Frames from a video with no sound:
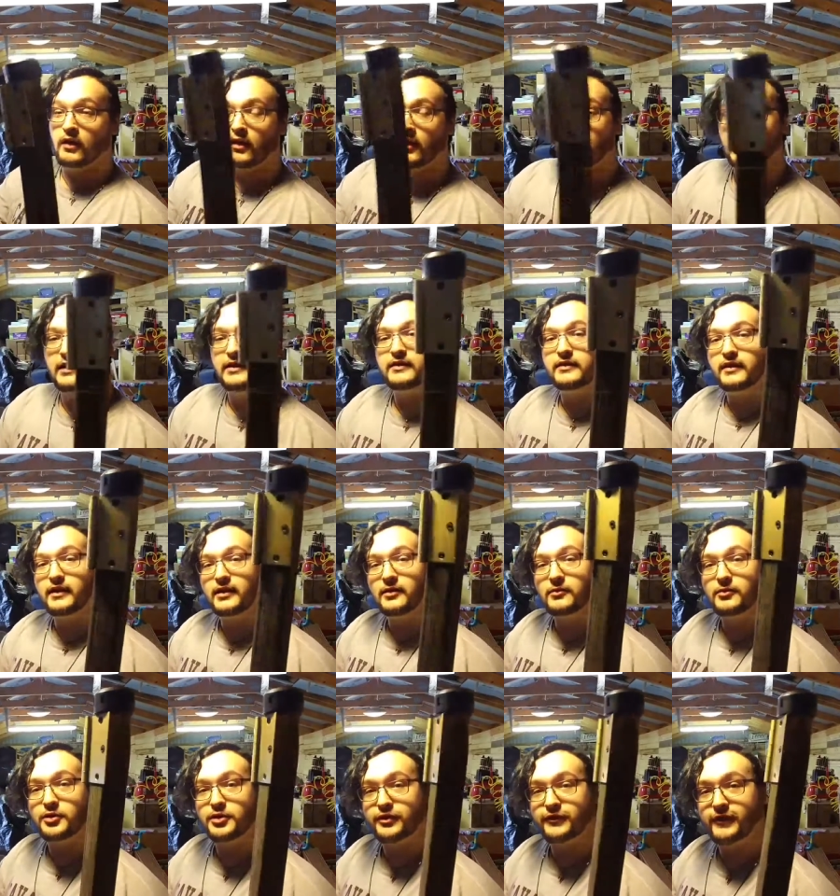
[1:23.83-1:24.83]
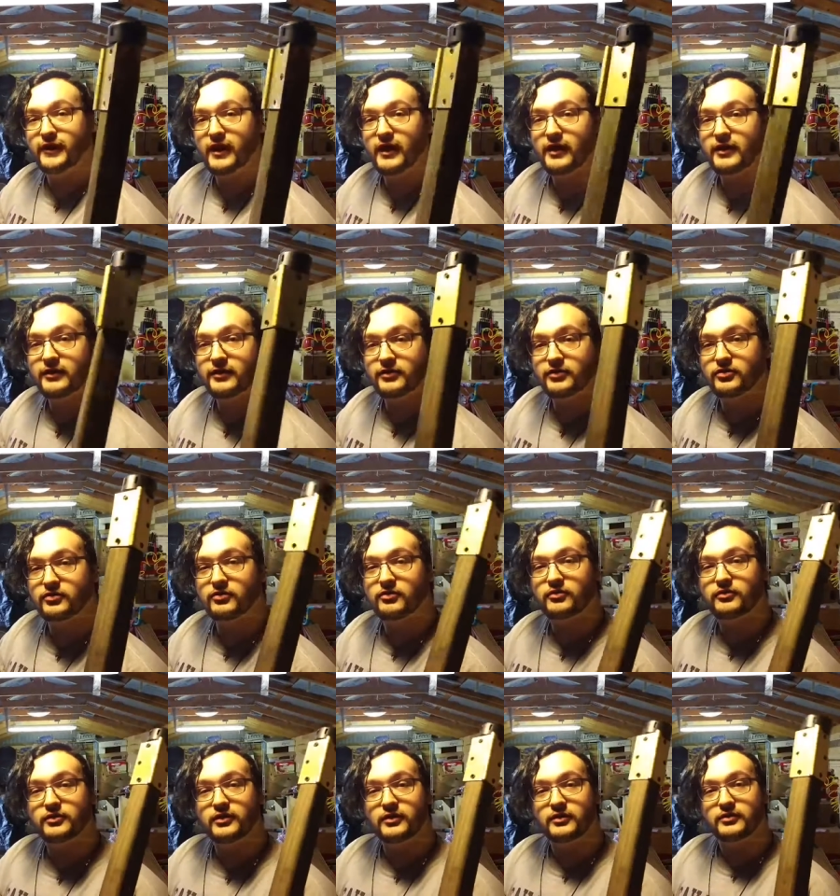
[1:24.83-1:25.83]
Alright, now once you've got your
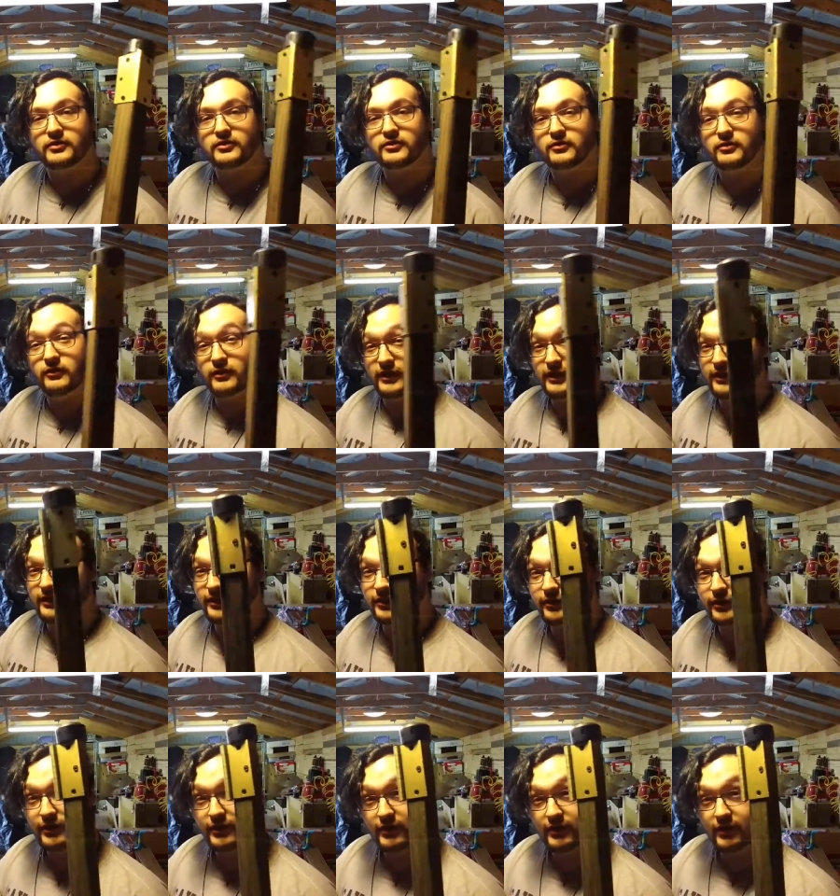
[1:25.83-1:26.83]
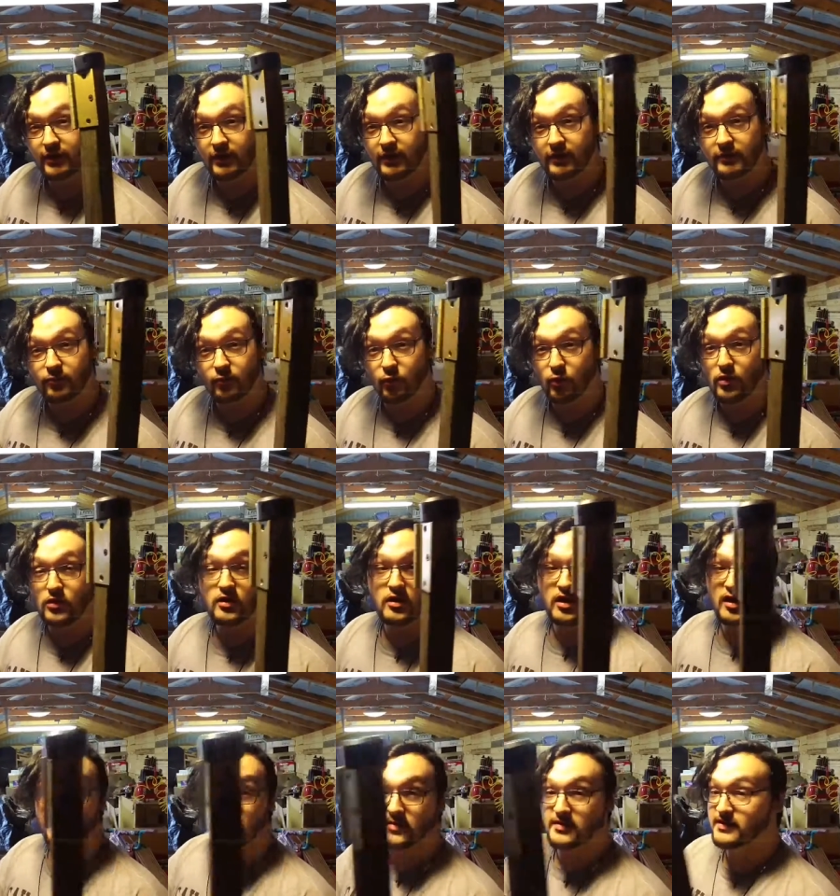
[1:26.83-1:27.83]
screws all screwed in, you could
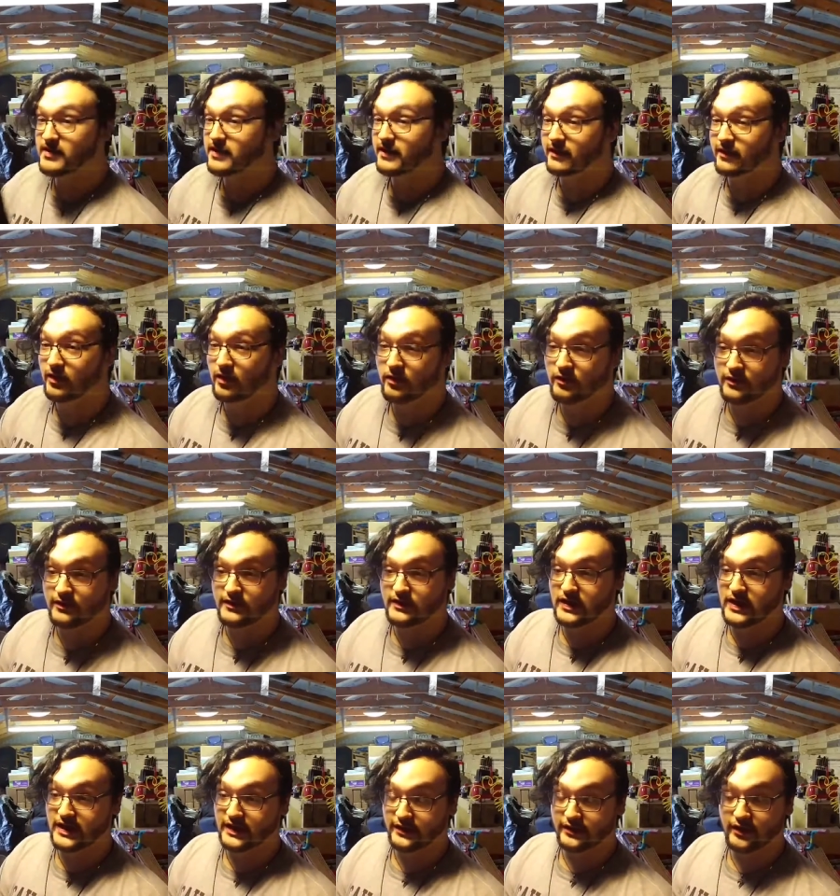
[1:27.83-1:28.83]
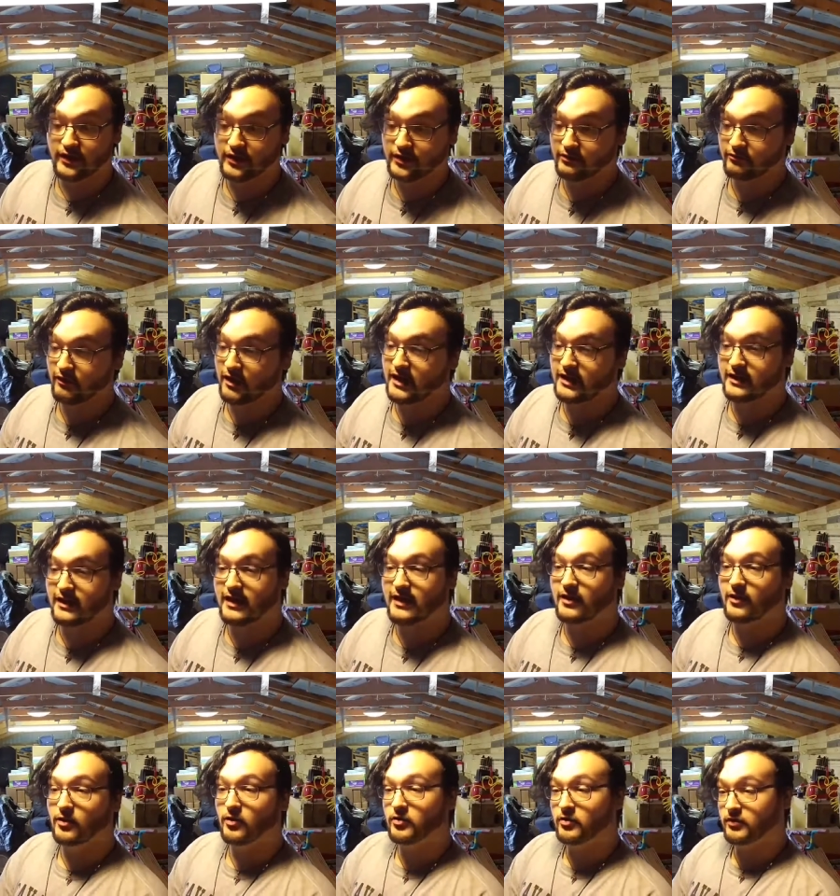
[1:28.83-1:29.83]
100% call this thing done right
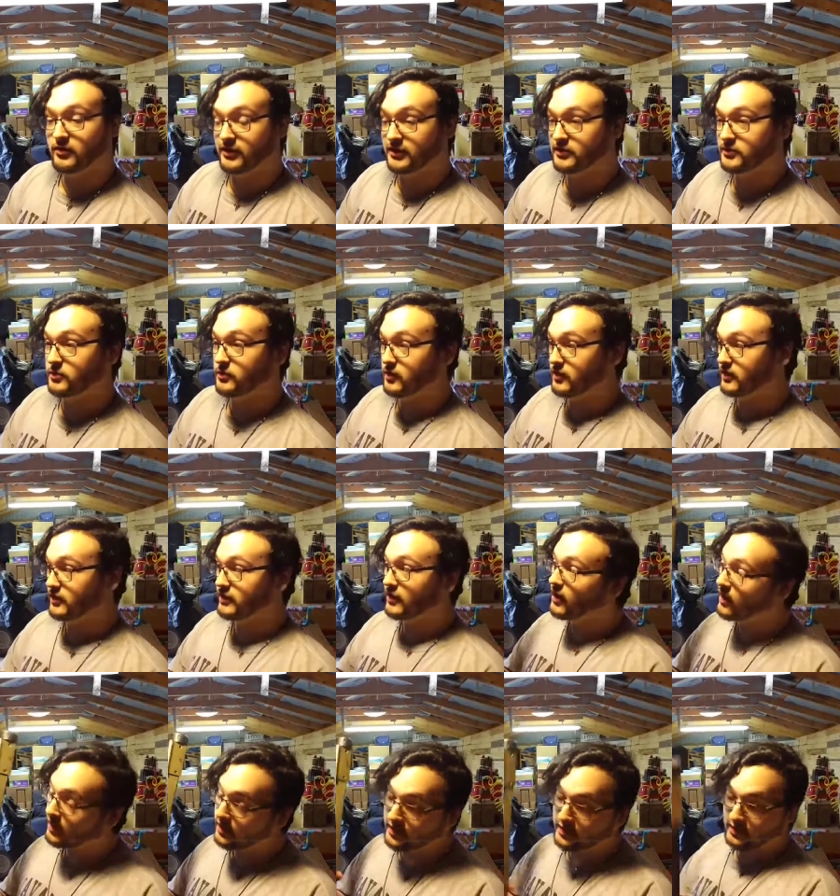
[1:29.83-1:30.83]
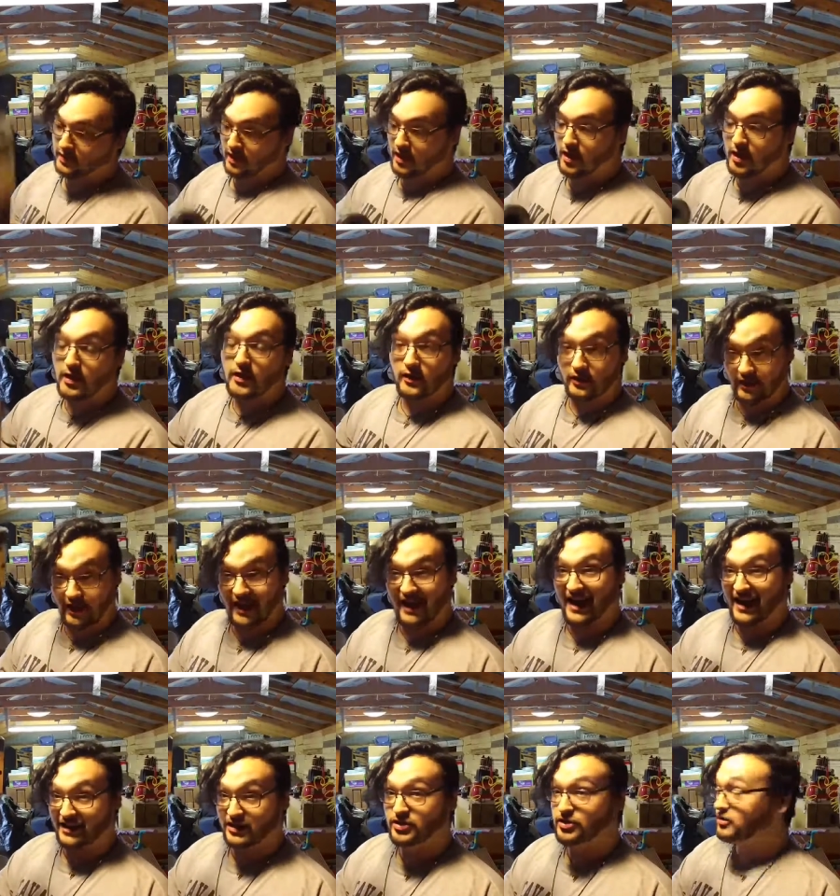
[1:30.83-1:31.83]
now. This would
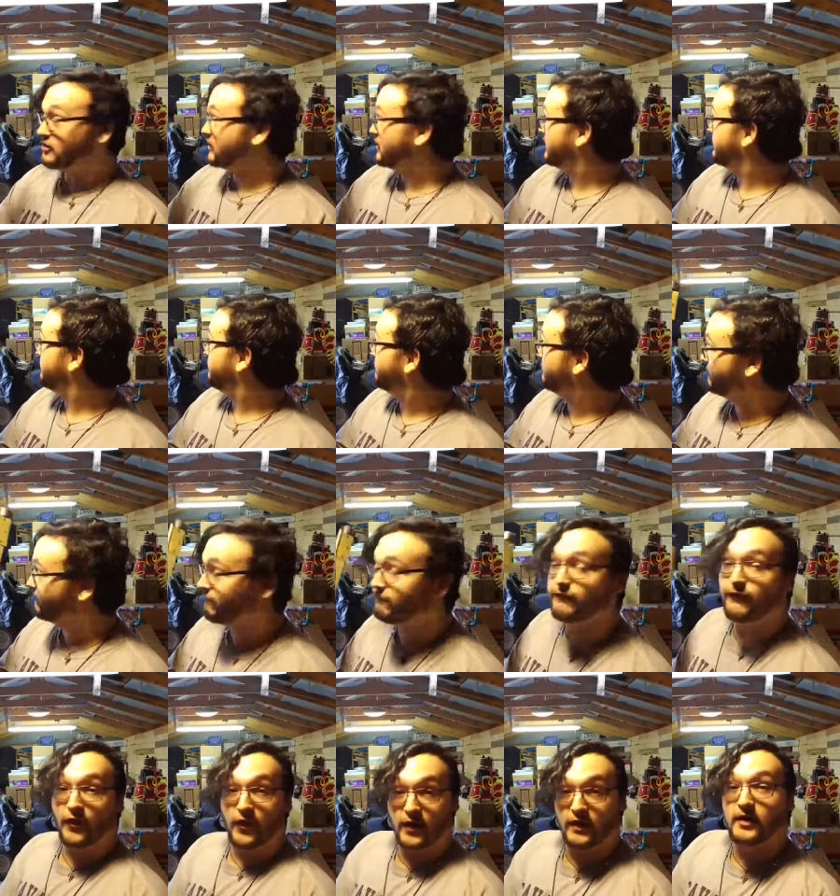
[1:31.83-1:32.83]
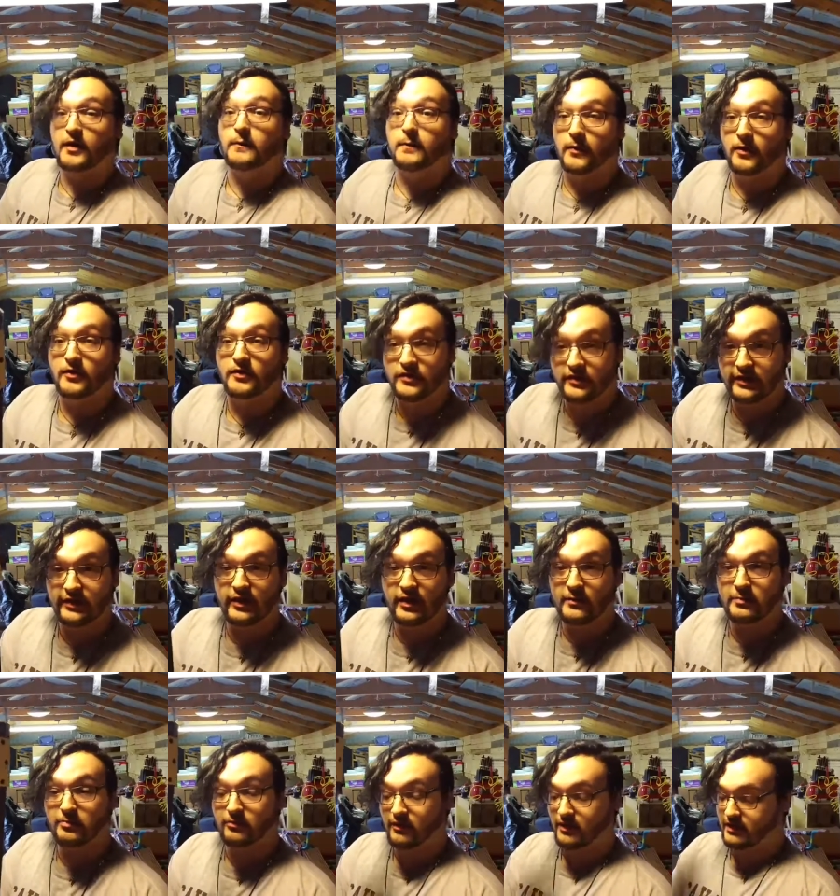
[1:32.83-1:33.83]
actually fuck a person
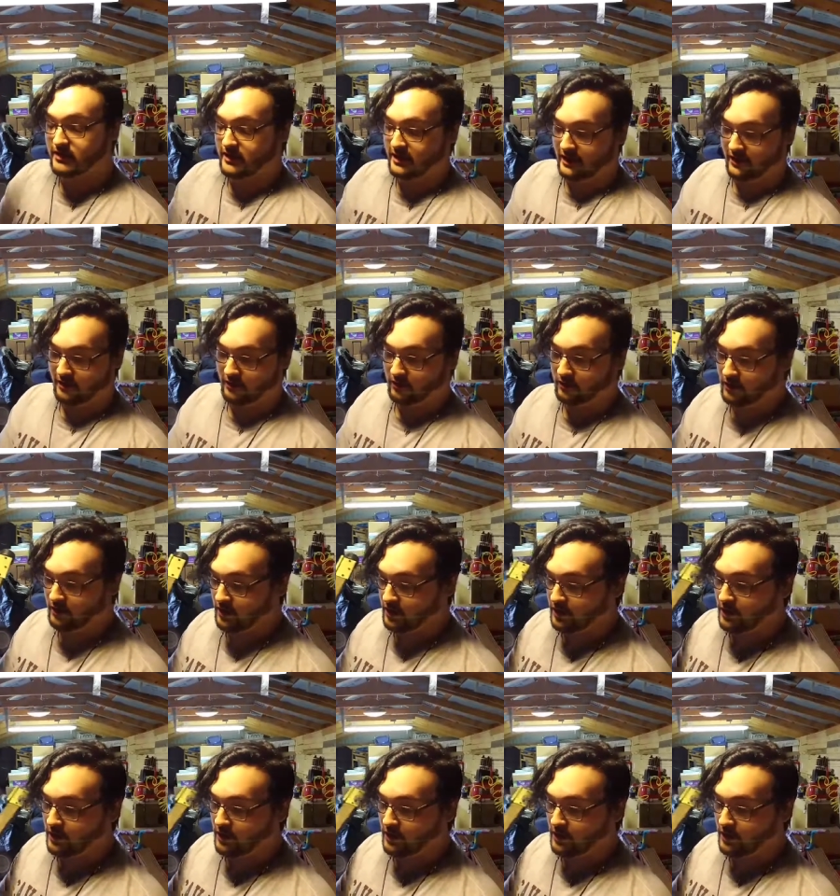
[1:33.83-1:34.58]
up right now.